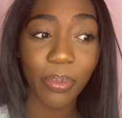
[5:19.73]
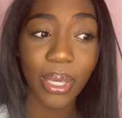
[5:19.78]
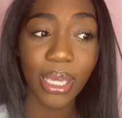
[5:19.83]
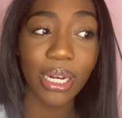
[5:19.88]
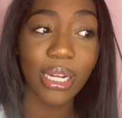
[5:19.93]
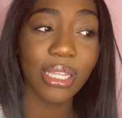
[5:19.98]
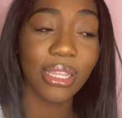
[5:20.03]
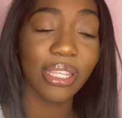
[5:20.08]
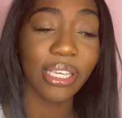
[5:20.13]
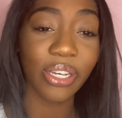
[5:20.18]

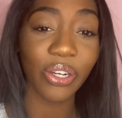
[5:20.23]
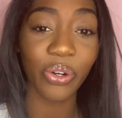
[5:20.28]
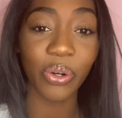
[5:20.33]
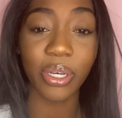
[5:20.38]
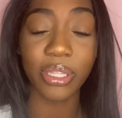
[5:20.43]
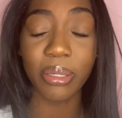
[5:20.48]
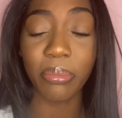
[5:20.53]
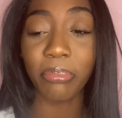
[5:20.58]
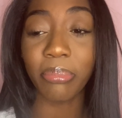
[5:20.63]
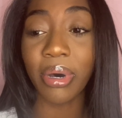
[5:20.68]
getting thicker
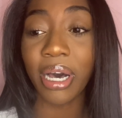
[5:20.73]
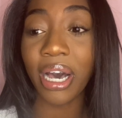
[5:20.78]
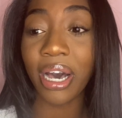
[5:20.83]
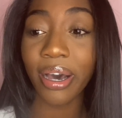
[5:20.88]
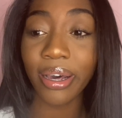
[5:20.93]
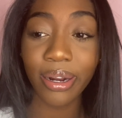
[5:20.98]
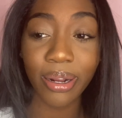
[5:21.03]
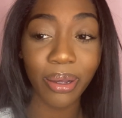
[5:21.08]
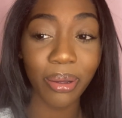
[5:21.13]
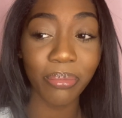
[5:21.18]
on the
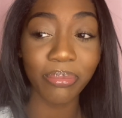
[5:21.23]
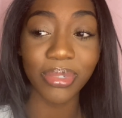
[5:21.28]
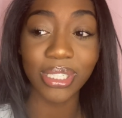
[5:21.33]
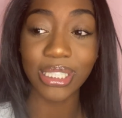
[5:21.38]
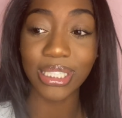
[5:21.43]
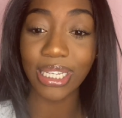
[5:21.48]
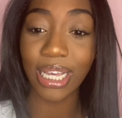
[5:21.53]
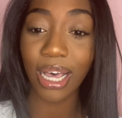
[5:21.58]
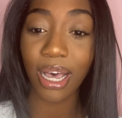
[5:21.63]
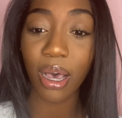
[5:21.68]
bottom, the
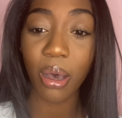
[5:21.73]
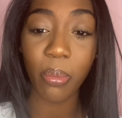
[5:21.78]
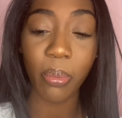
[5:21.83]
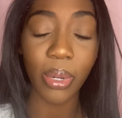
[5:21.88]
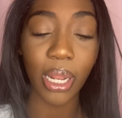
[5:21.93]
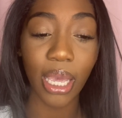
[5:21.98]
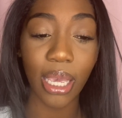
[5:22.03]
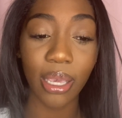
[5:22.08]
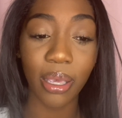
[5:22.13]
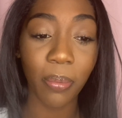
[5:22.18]
top,
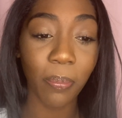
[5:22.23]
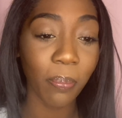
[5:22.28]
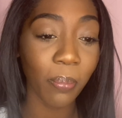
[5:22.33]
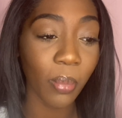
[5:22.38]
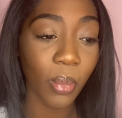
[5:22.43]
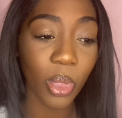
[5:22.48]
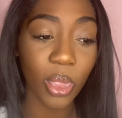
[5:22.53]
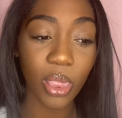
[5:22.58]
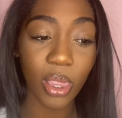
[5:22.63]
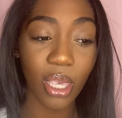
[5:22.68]
like
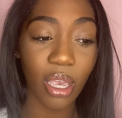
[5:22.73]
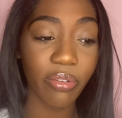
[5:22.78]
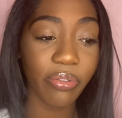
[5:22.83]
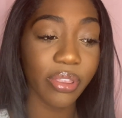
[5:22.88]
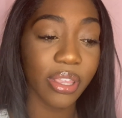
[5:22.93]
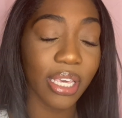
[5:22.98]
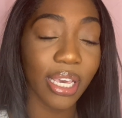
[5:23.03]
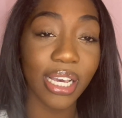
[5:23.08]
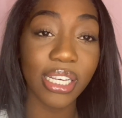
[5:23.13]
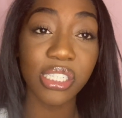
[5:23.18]

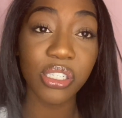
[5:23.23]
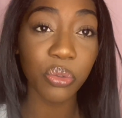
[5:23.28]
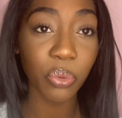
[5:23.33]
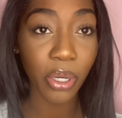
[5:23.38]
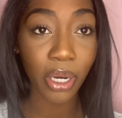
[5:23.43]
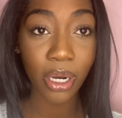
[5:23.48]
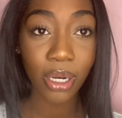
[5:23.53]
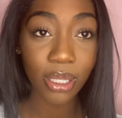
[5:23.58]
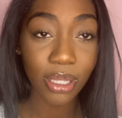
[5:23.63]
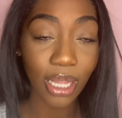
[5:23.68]
everything. I
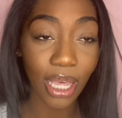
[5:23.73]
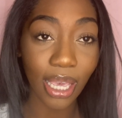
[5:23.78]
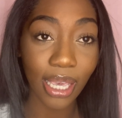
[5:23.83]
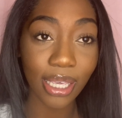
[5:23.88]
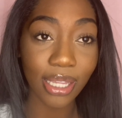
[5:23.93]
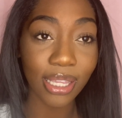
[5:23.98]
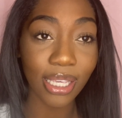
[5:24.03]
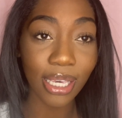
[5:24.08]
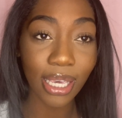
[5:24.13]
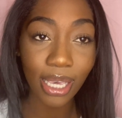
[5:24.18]
swear,
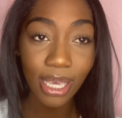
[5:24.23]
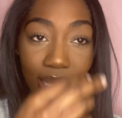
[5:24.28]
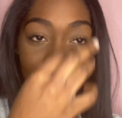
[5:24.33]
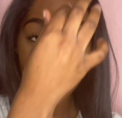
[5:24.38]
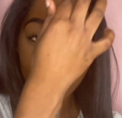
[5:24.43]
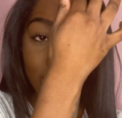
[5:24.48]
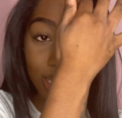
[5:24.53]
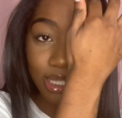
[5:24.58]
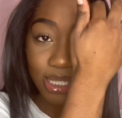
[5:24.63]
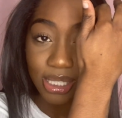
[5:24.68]
like the
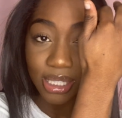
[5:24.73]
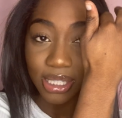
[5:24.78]
kids,